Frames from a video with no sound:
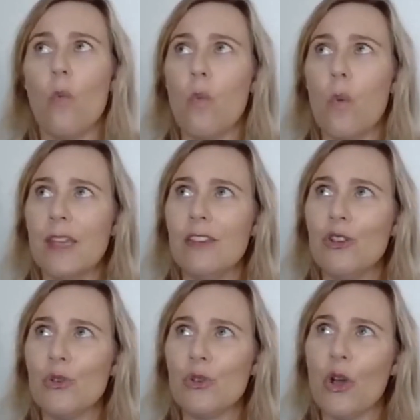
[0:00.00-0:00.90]
When
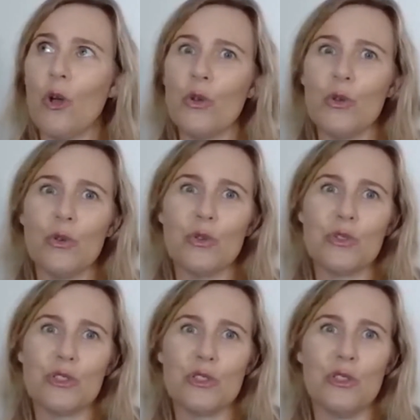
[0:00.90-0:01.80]
you go
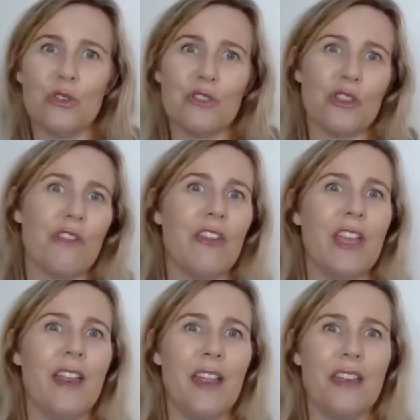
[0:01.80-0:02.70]
to the
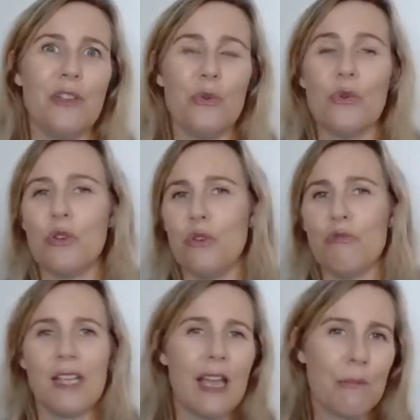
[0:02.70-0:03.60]
vet or
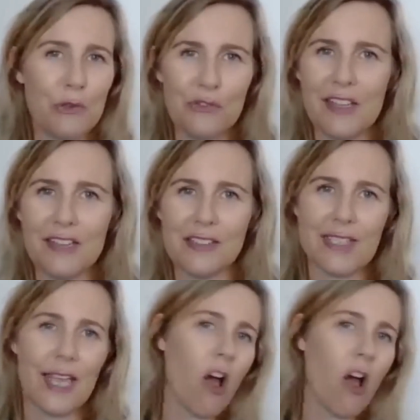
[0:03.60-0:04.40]
you ring up your vet and say,